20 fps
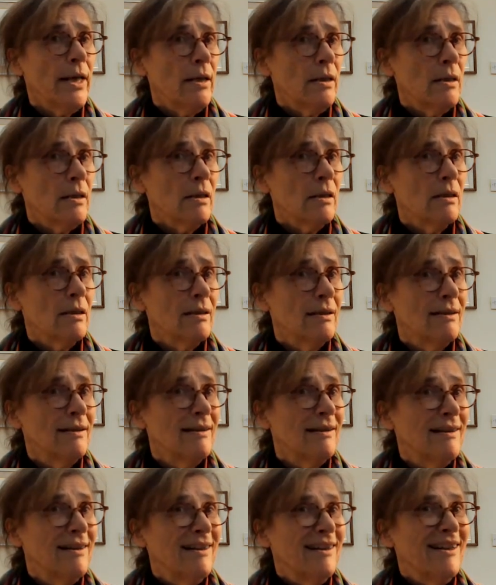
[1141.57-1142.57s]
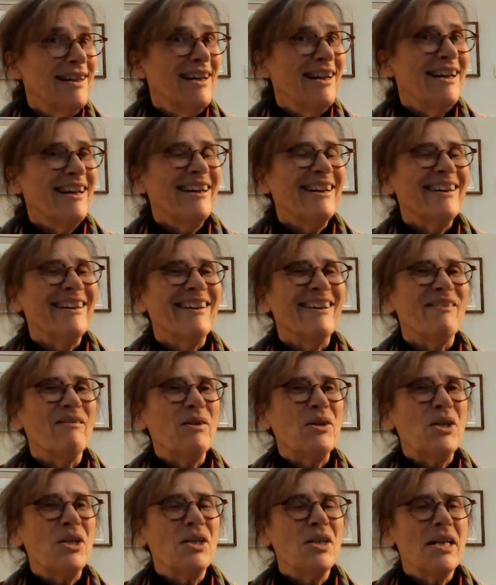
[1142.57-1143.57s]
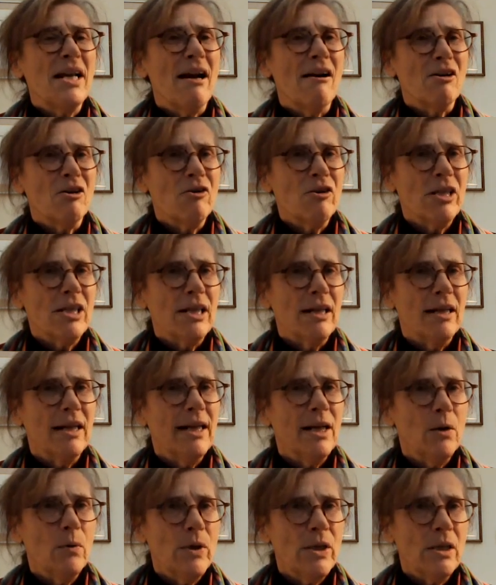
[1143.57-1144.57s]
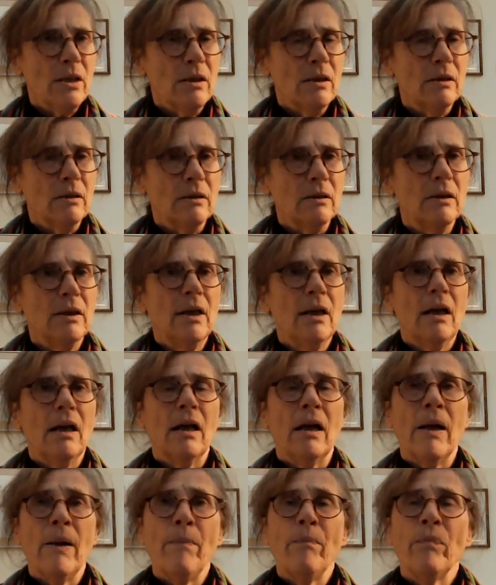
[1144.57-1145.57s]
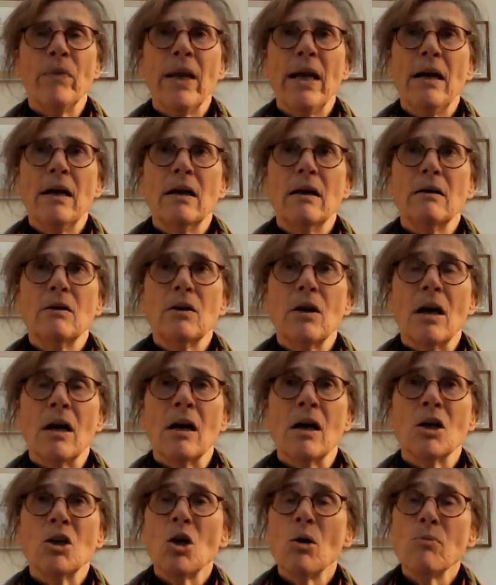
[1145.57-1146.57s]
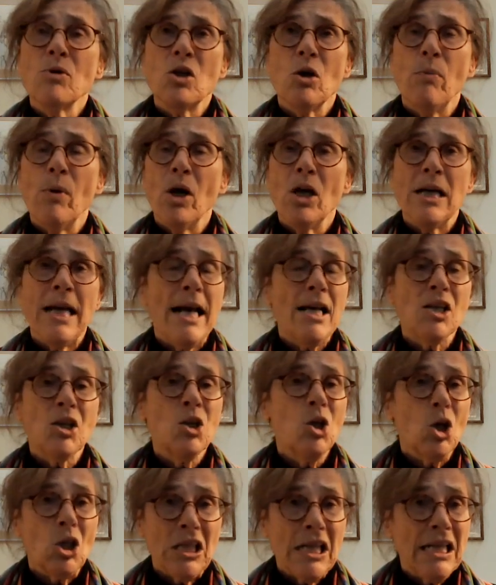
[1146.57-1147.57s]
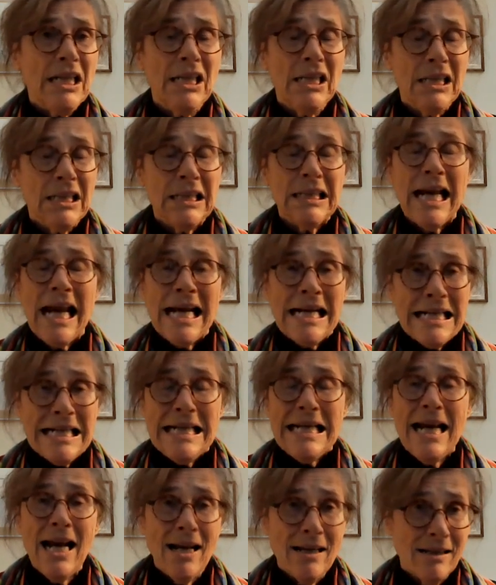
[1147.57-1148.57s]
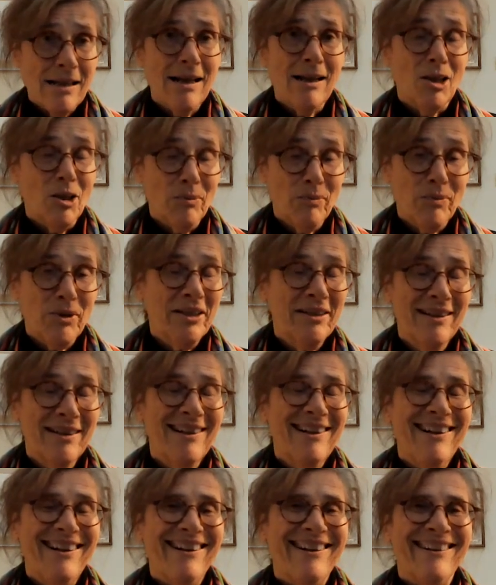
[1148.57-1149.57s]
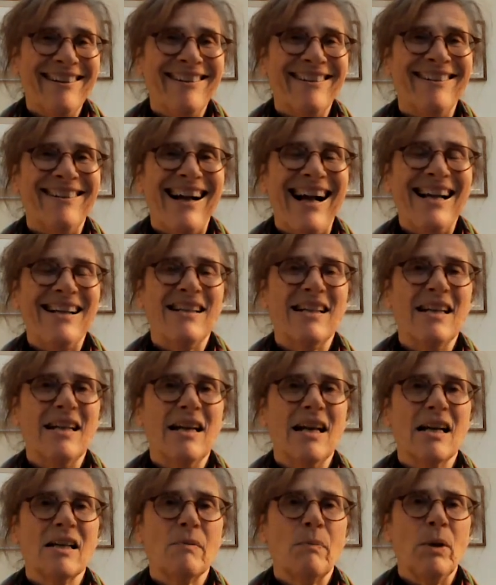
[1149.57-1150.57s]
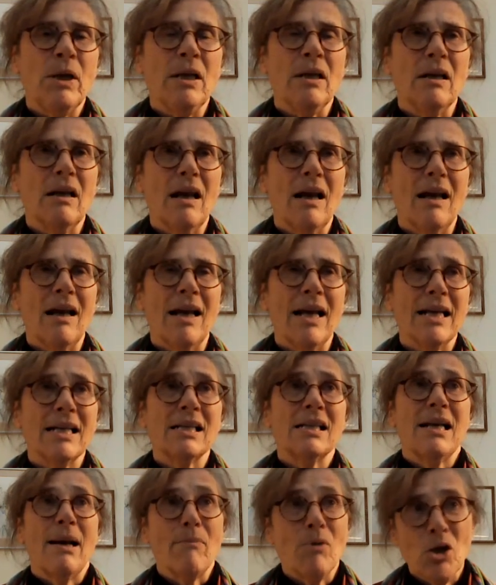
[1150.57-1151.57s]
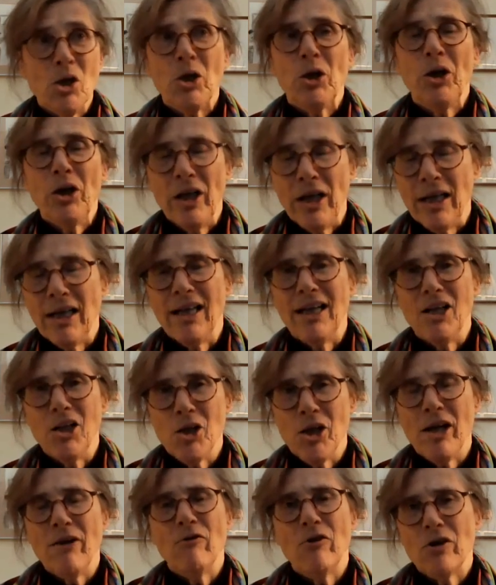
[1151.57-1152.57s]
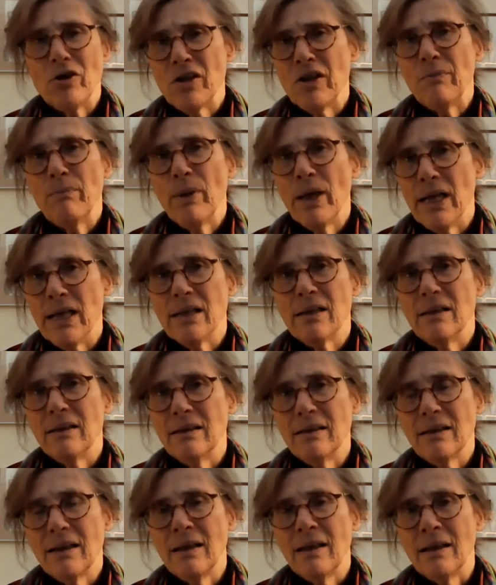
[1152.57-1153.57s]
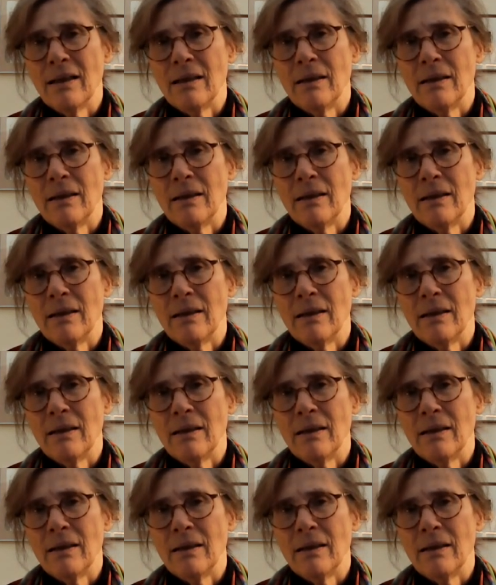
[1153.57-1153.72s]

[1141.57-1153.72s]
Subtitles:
hinder," which is characteristically quizzical. Tom Stoppard has not hindered and he has helped, and he has been exceptionally generous and patient.